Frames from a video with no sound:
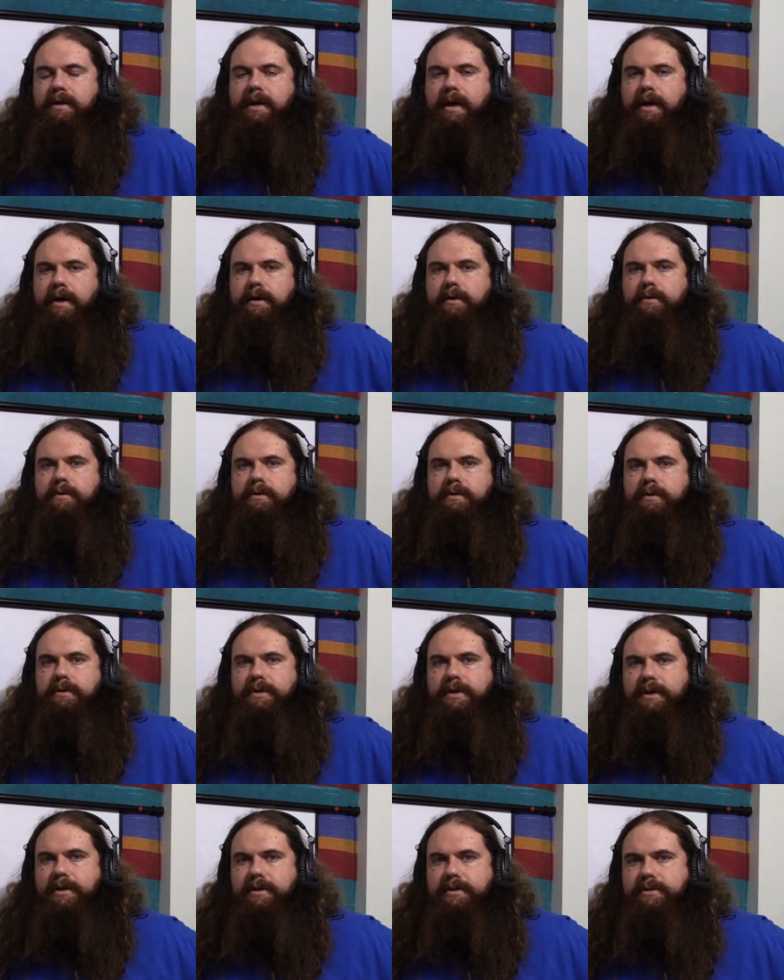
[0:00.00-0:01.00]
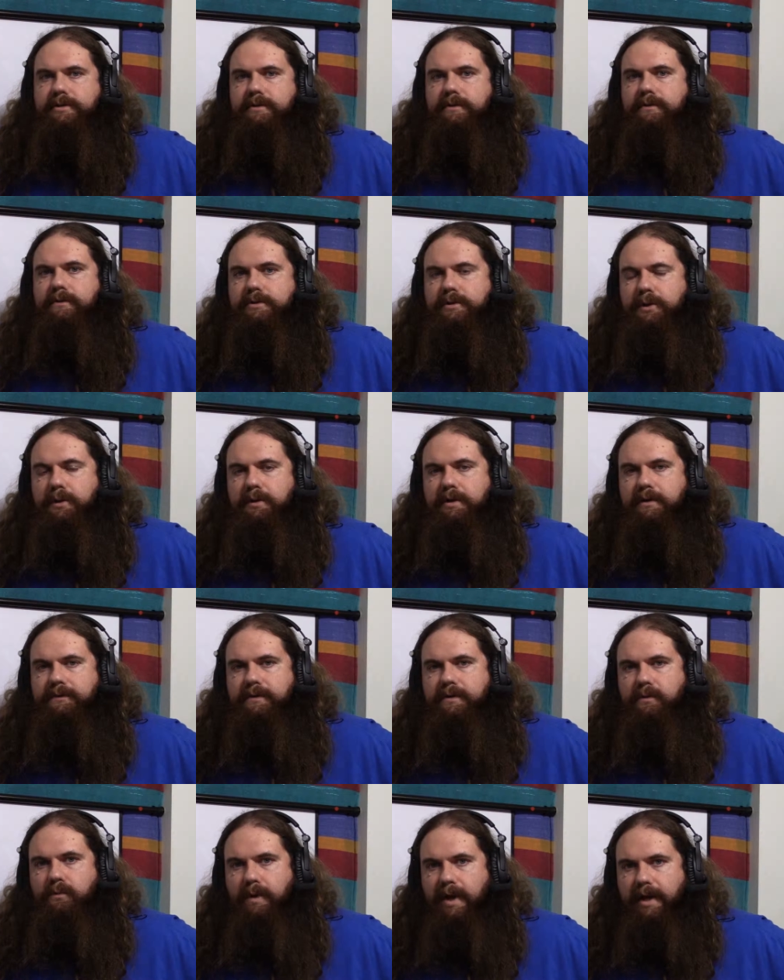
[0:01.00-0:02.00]
Now, there's two
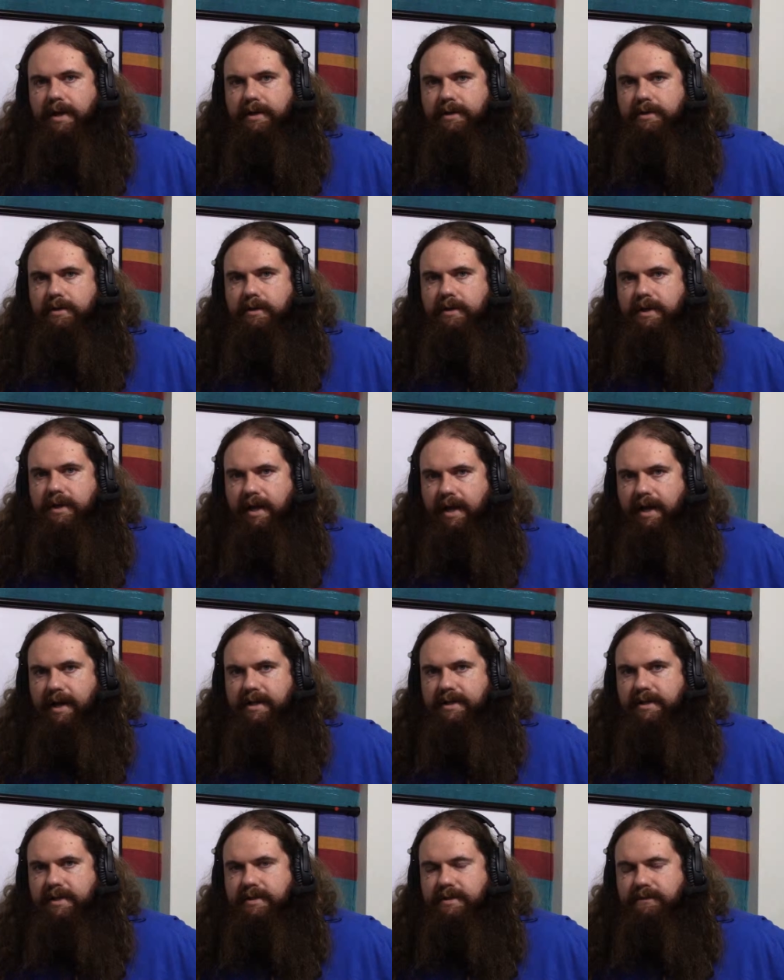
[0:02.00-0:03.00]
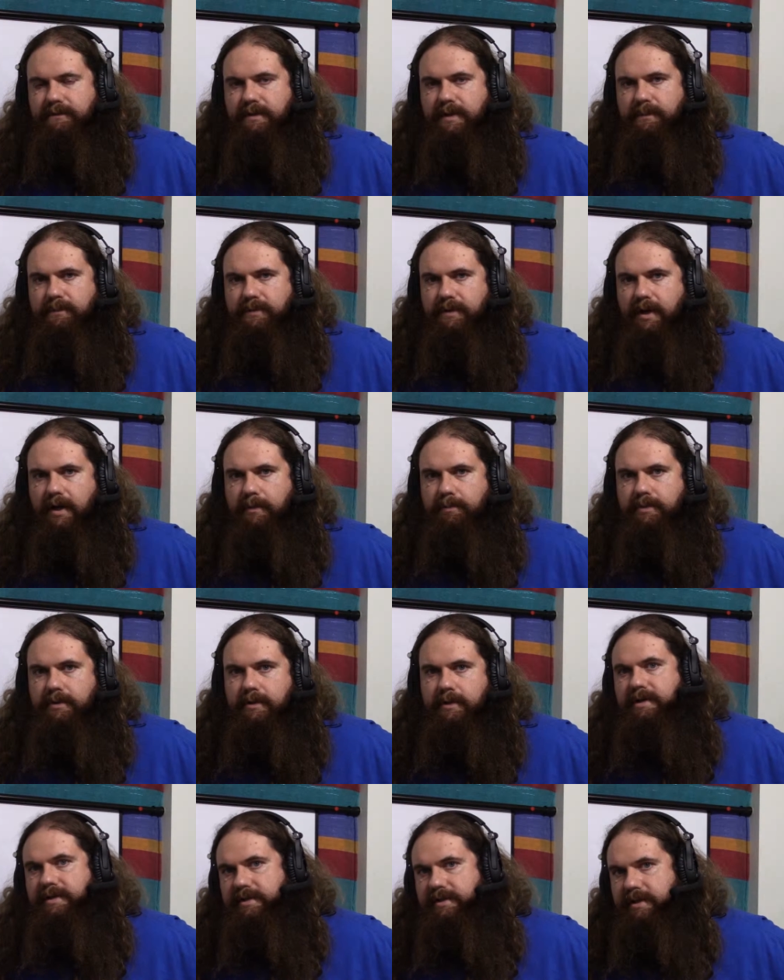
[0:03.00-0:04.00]
different ways you can access a flip-flop,
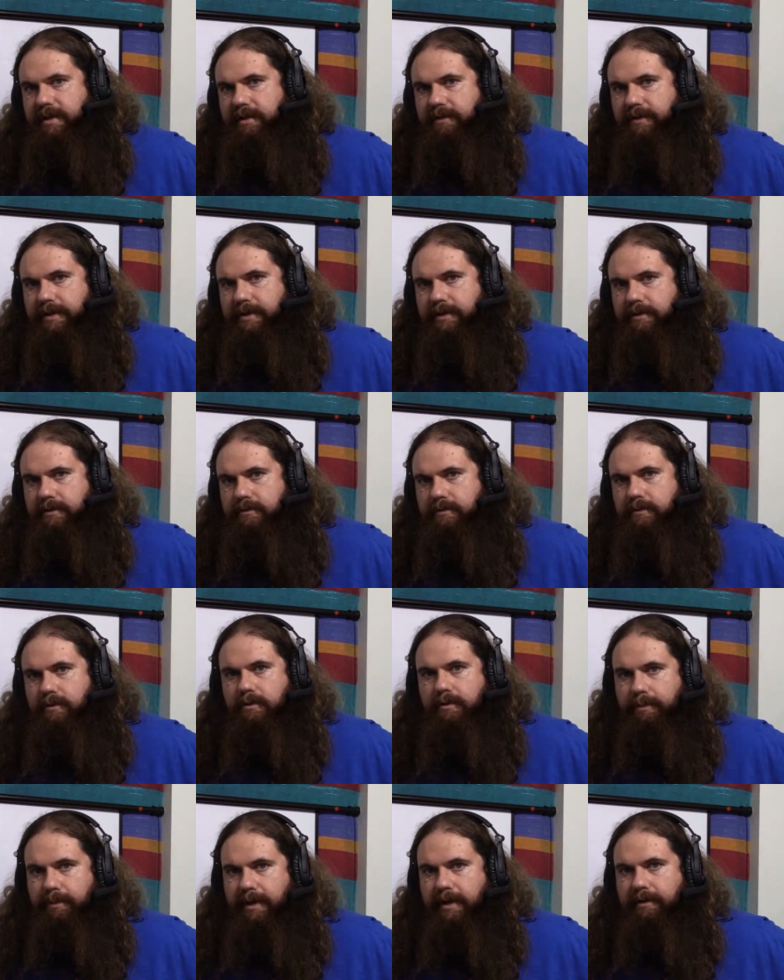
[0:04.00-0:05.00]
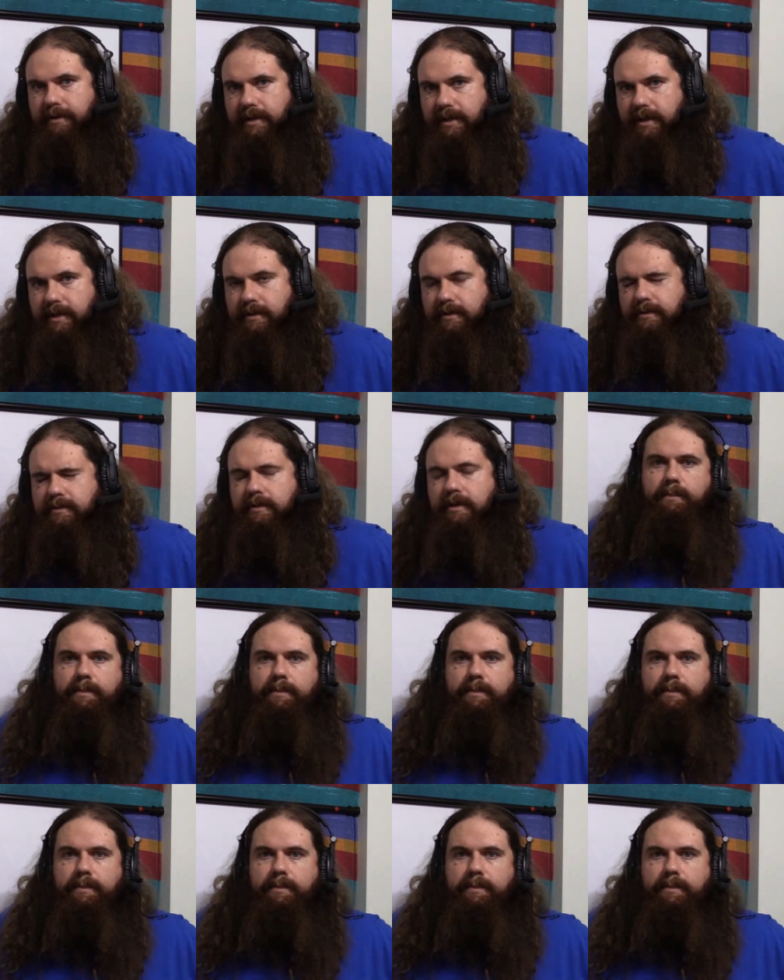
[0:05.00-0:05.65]
serial or parallel.